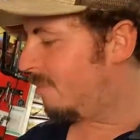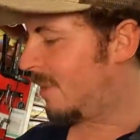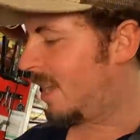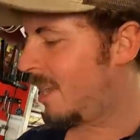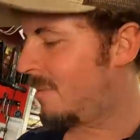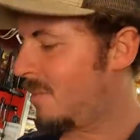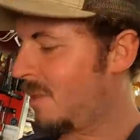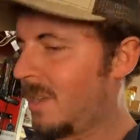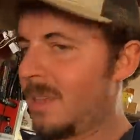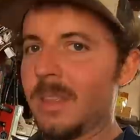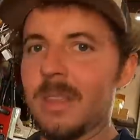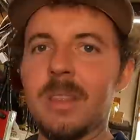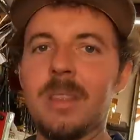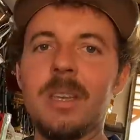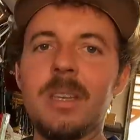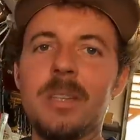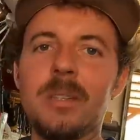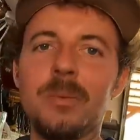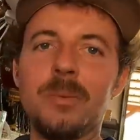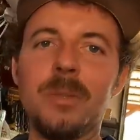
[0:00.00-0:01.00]
if maybe
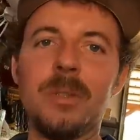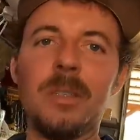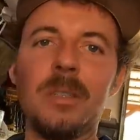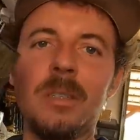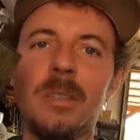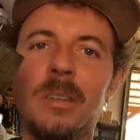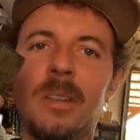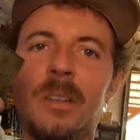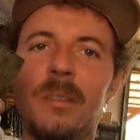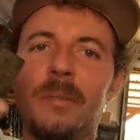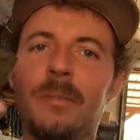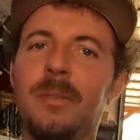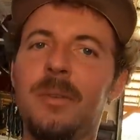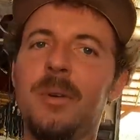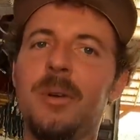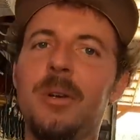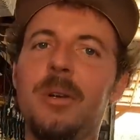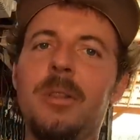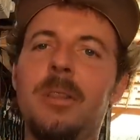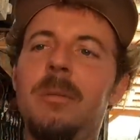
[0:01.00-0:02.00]
this one is
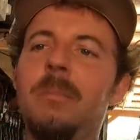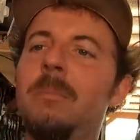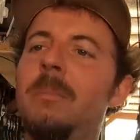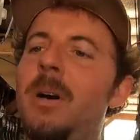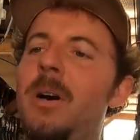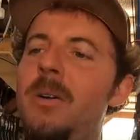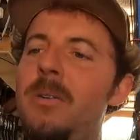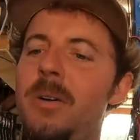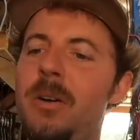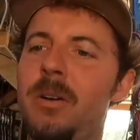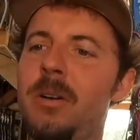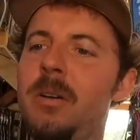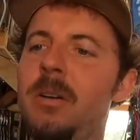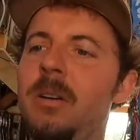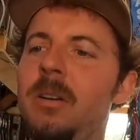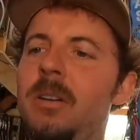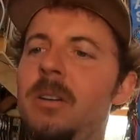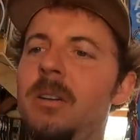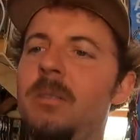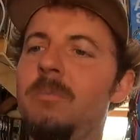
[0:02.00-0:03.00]
for the
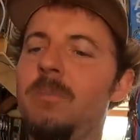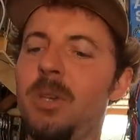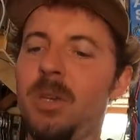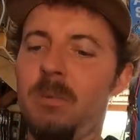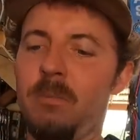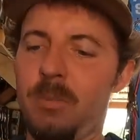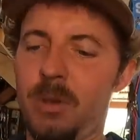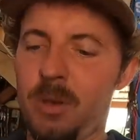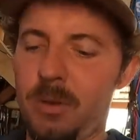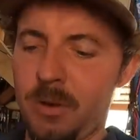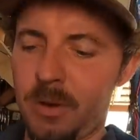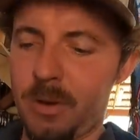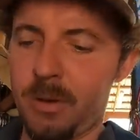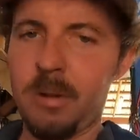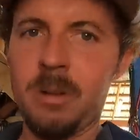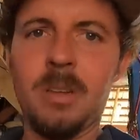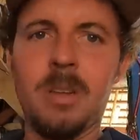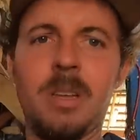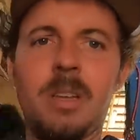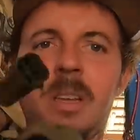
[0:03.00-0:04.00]
motor
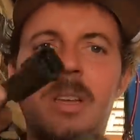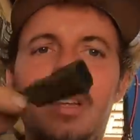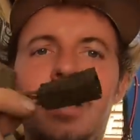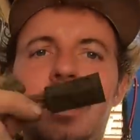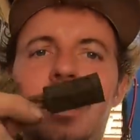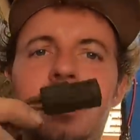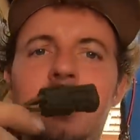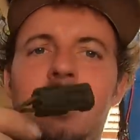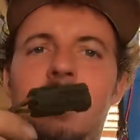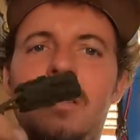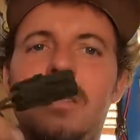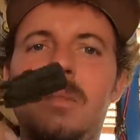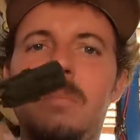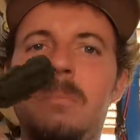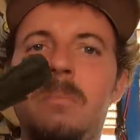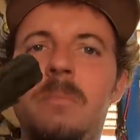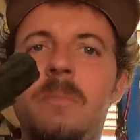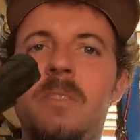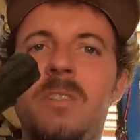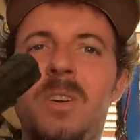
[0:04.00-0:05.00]
computer this
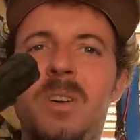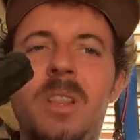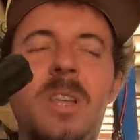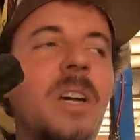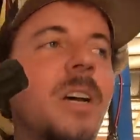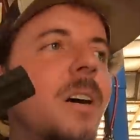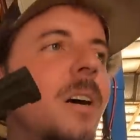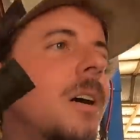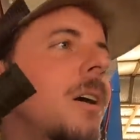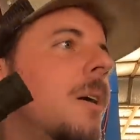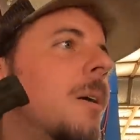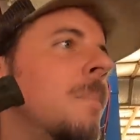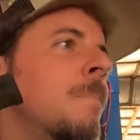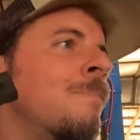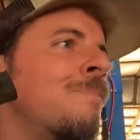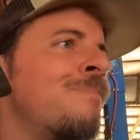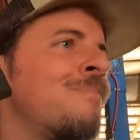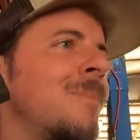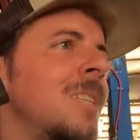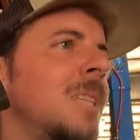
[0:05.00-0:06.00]
for the uh,
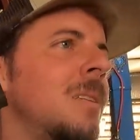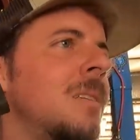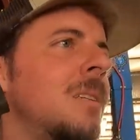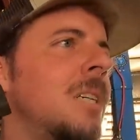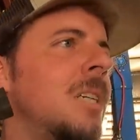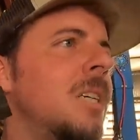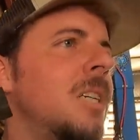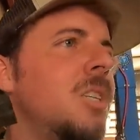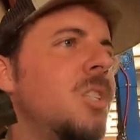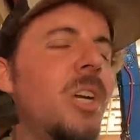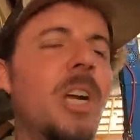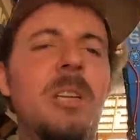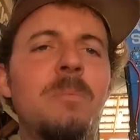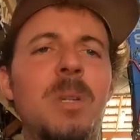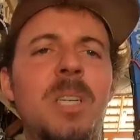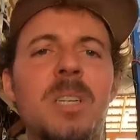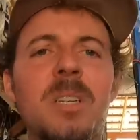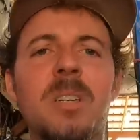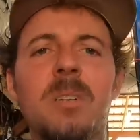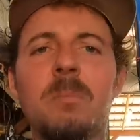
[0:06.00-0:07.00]

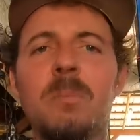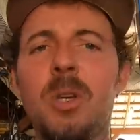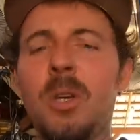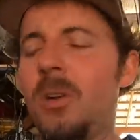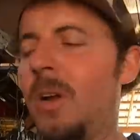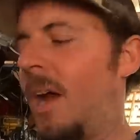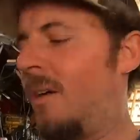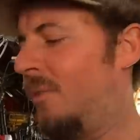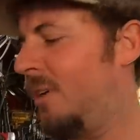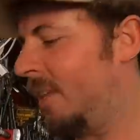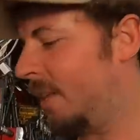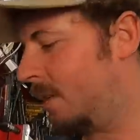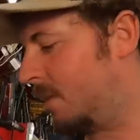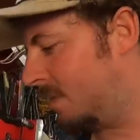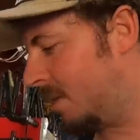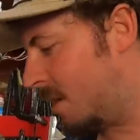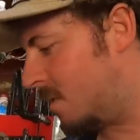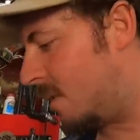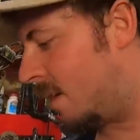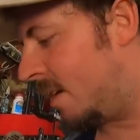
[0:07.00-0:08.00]
transmission computer. I really
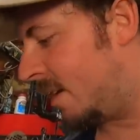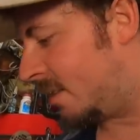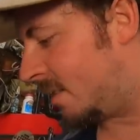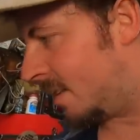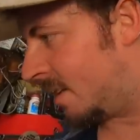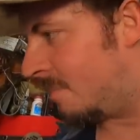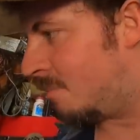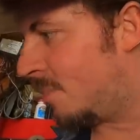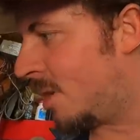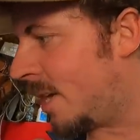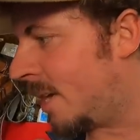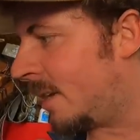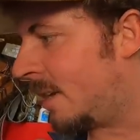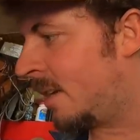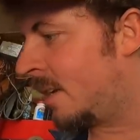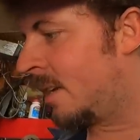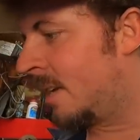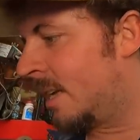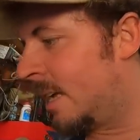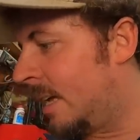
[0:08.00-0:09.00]
don't know, honestly,
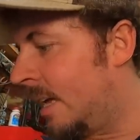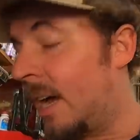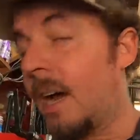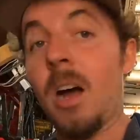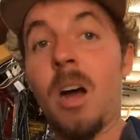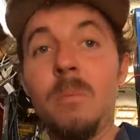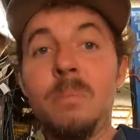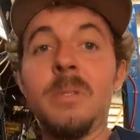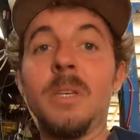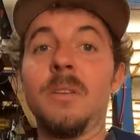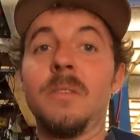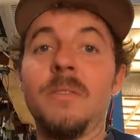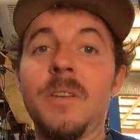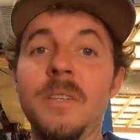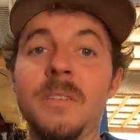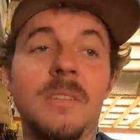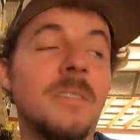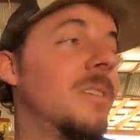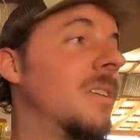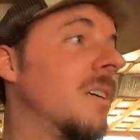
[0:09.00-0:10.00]
but I hope this
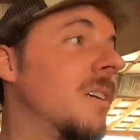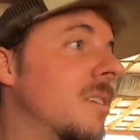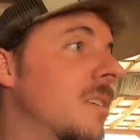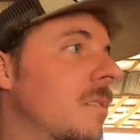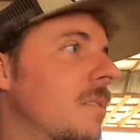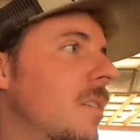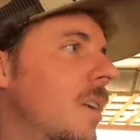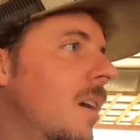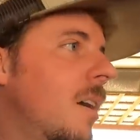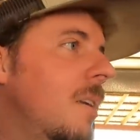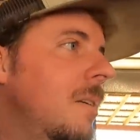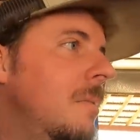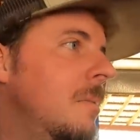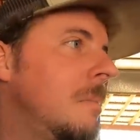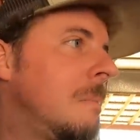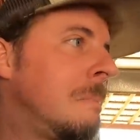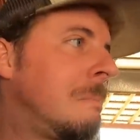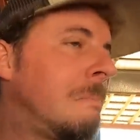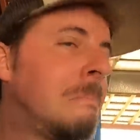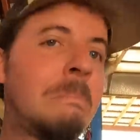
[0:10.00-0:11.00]
fixes it because if not,
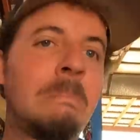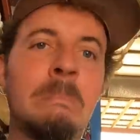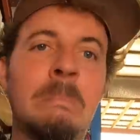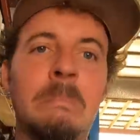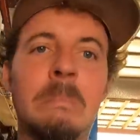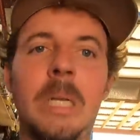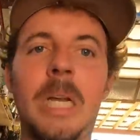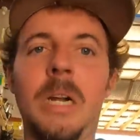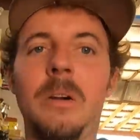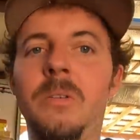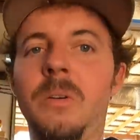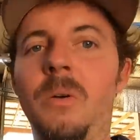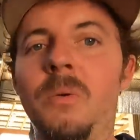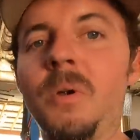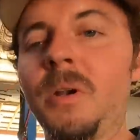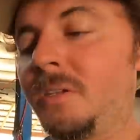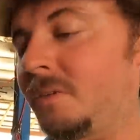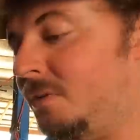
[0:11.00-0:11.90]
I don't know